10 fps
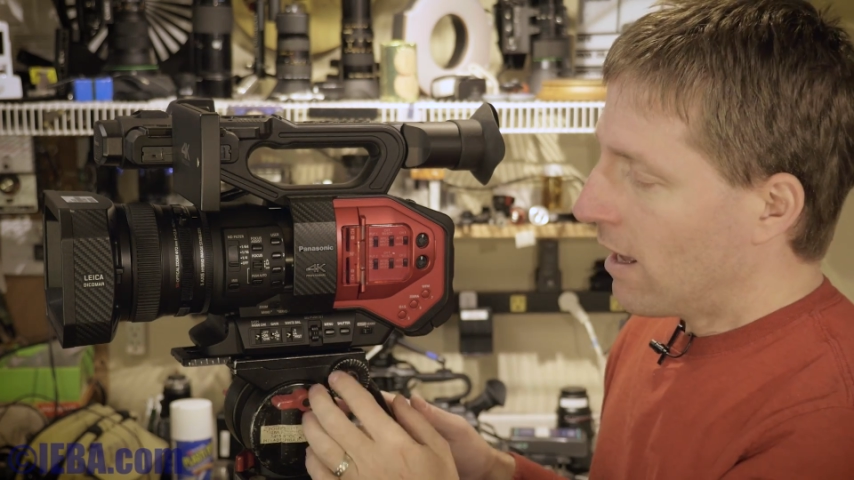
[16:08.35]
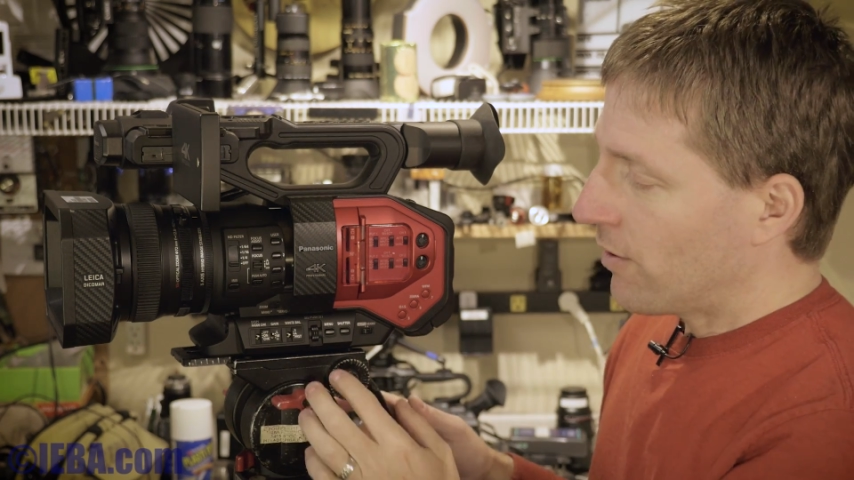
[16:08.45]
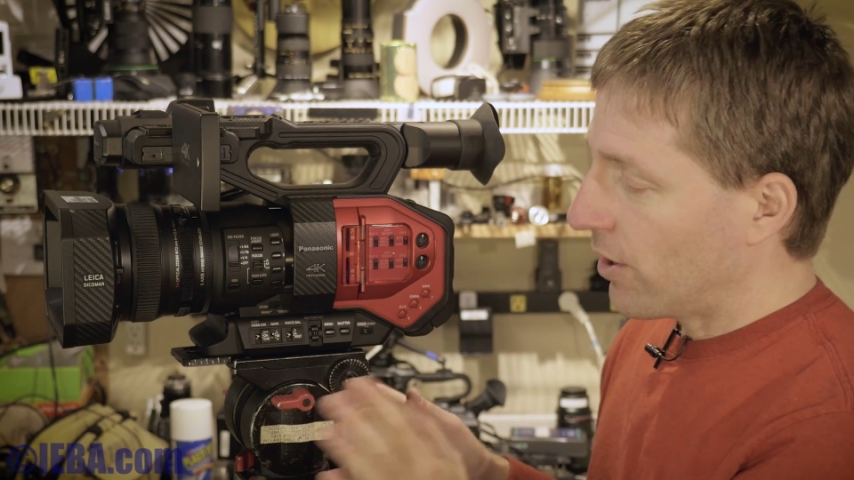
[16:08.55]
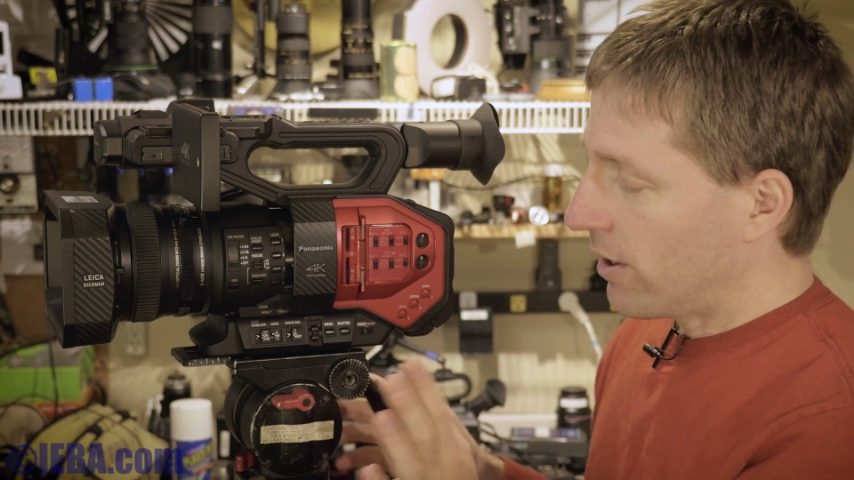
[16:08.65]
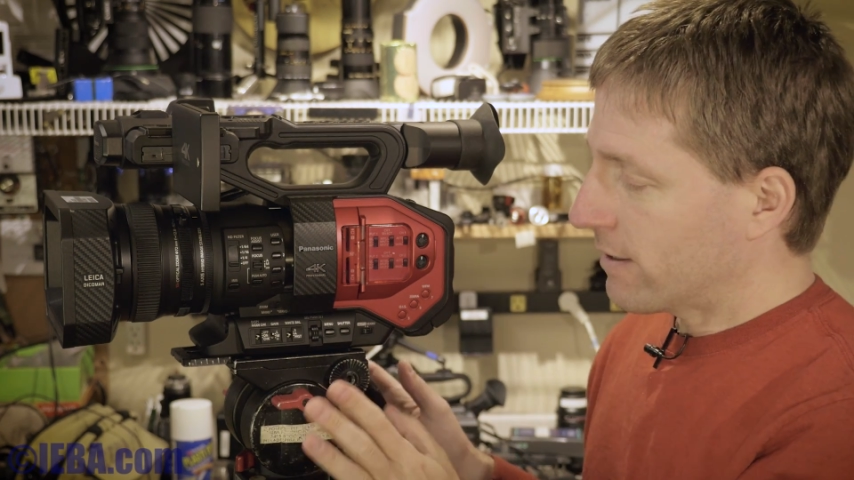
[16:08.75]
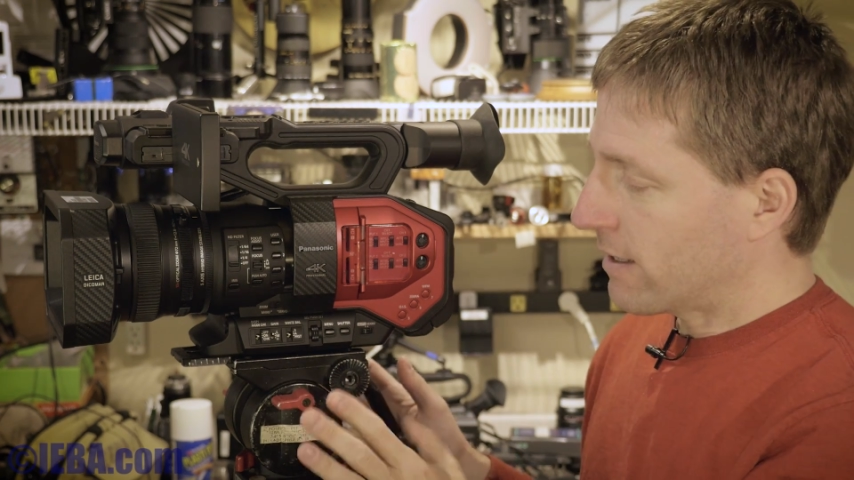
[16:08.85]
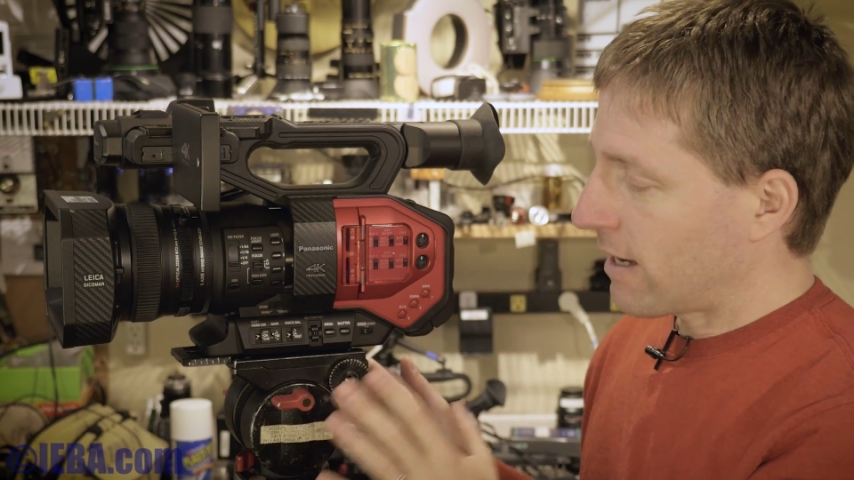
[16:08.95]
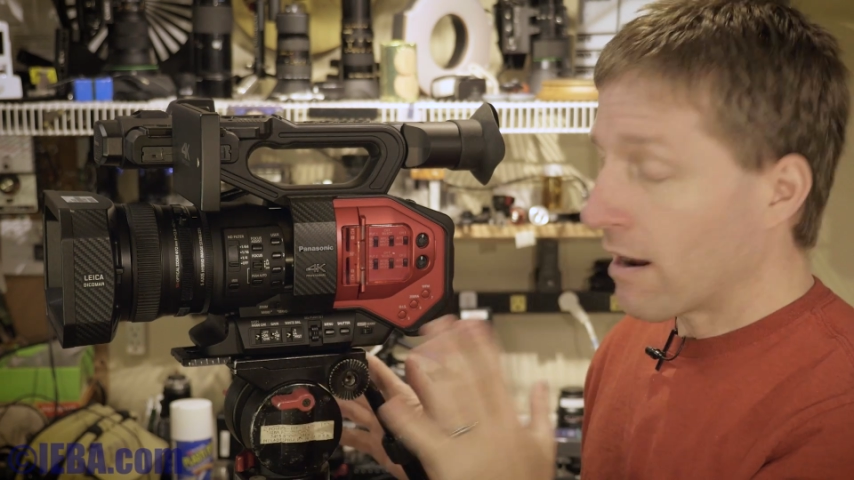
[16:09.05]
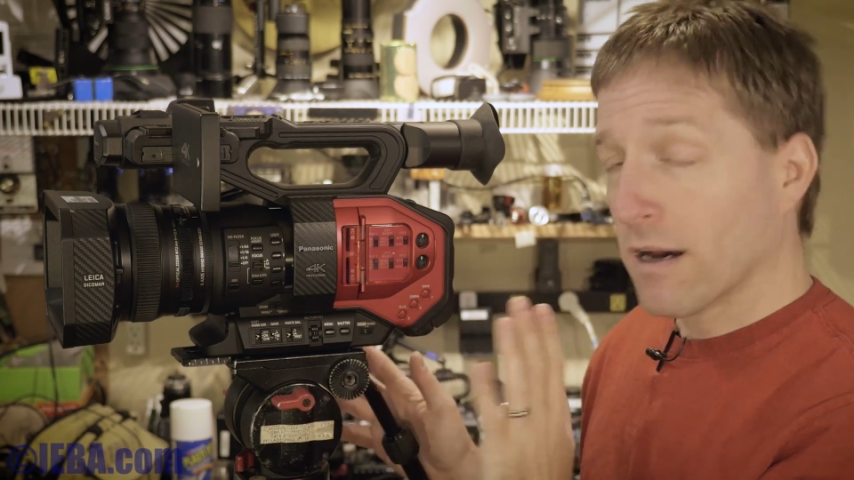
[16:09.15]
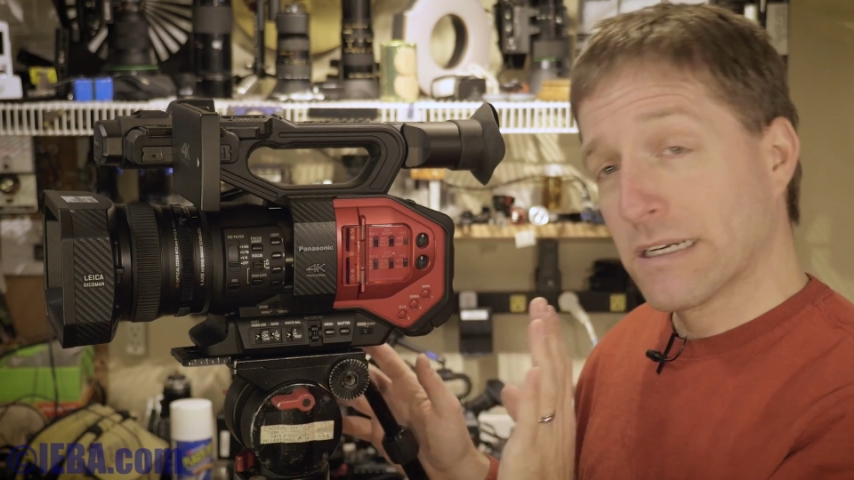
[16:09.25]
The only
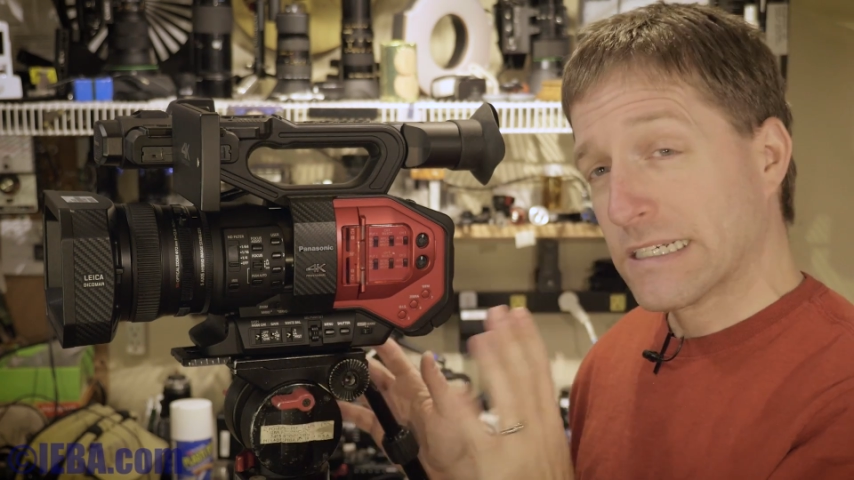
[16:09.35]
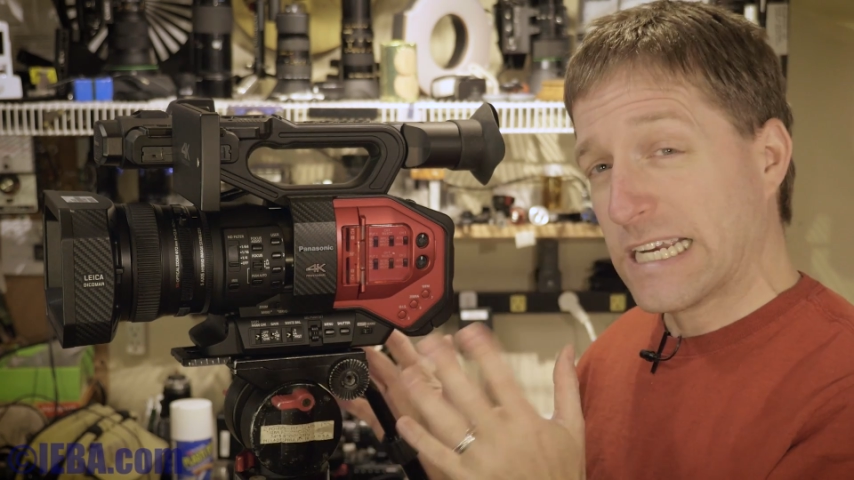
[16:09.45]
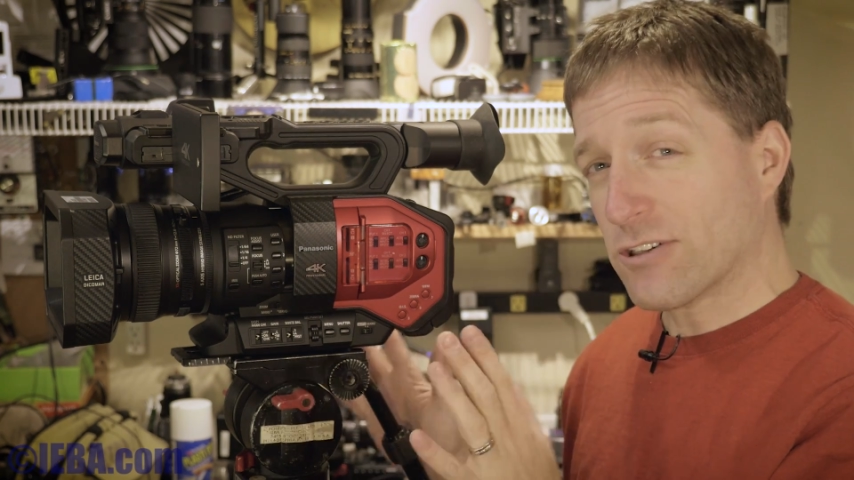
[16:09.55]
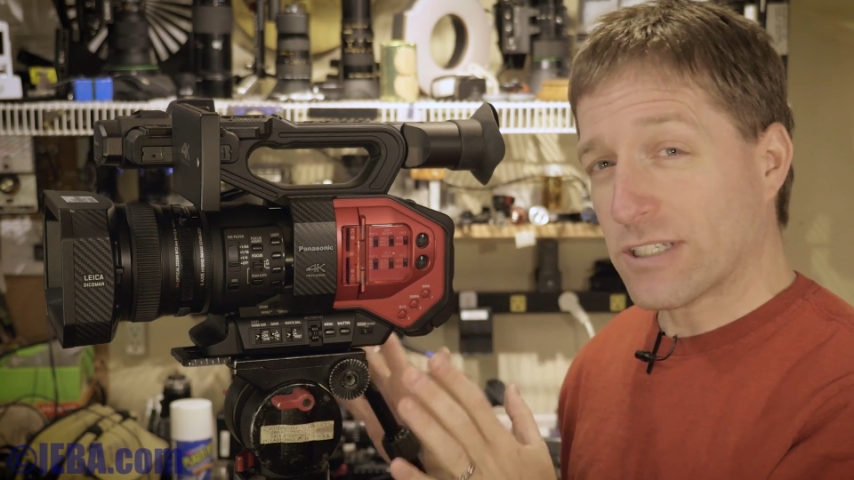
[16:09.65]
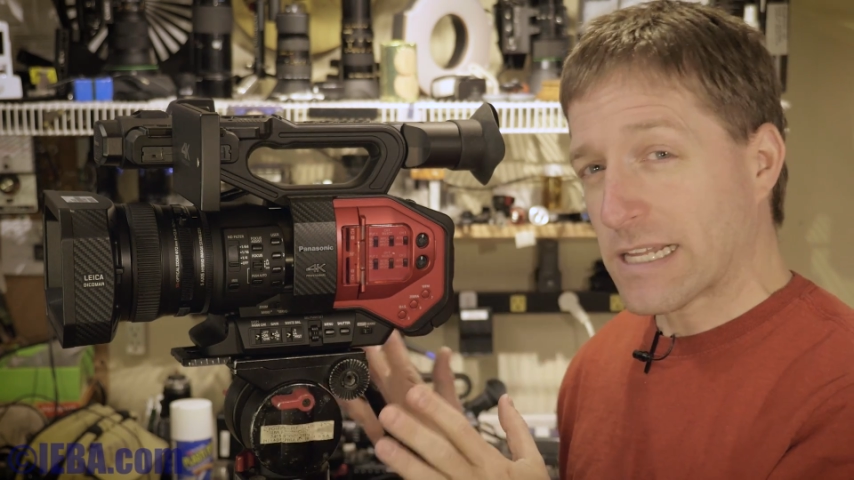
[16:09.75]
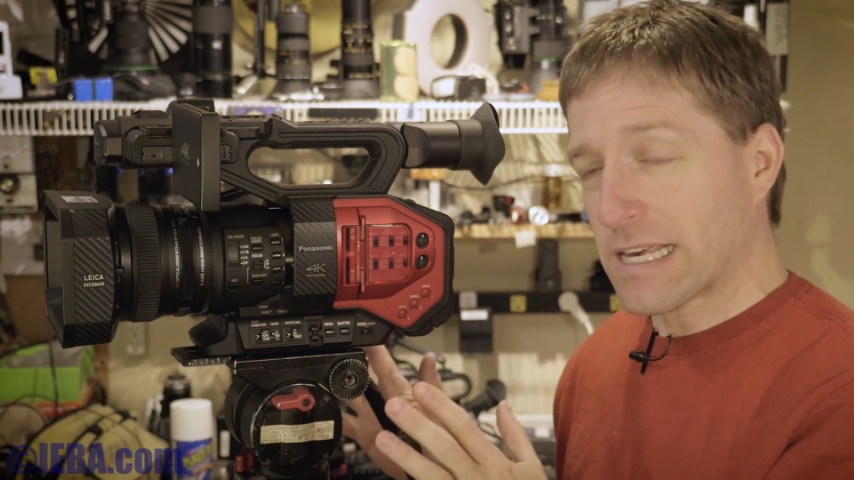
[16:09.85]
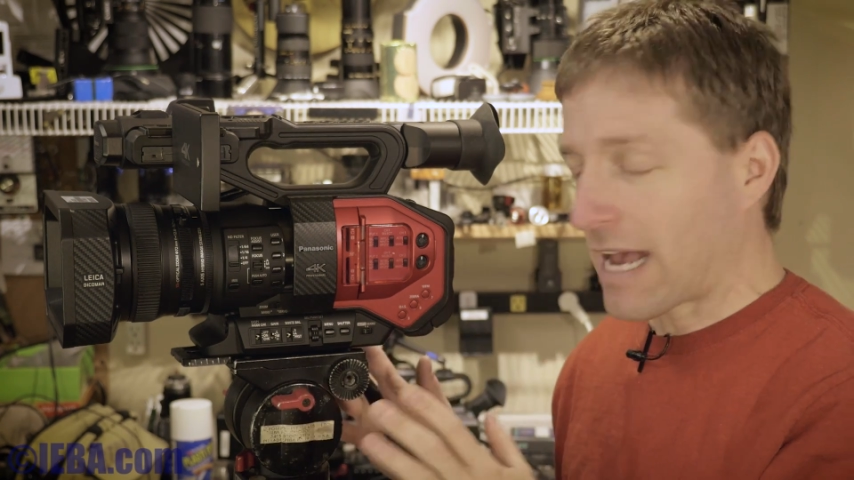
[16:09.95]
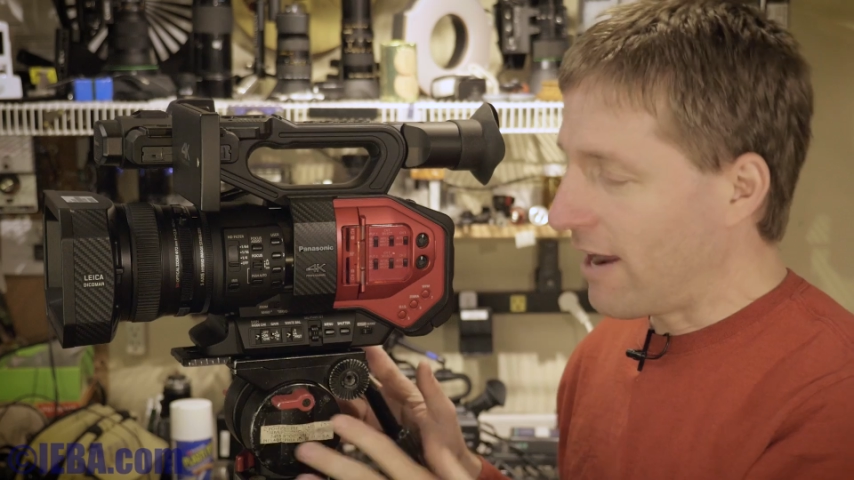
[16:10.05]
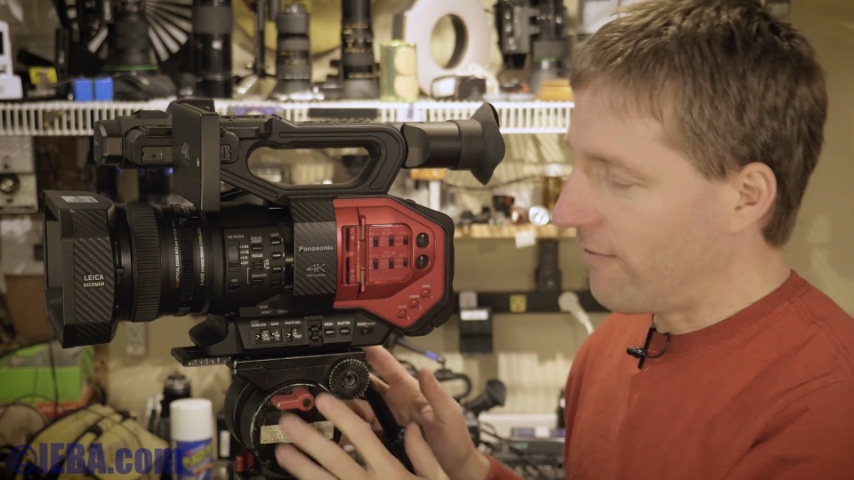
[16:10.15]
interesting thing I